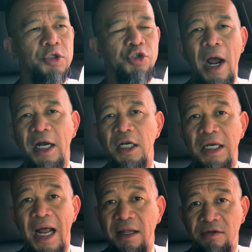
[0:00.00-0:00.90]
try to
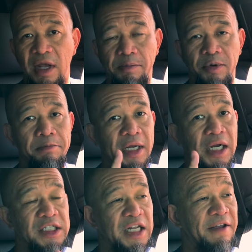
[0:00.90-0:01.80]
not tape them
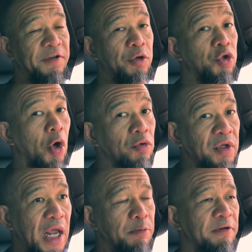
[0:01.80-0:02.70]
because if you
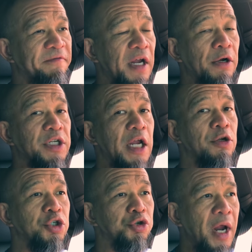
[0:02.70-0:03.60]
don't tape your fingers and
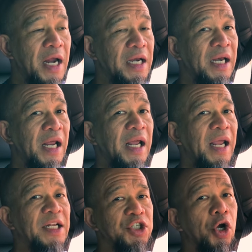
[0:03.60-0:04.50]
you train,
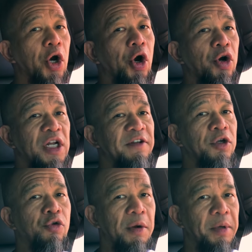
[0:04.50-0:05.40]
it's going to hurt if
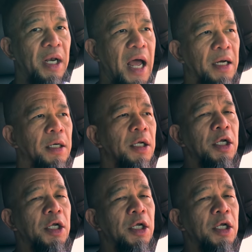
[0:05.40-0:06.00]
you grip a lot.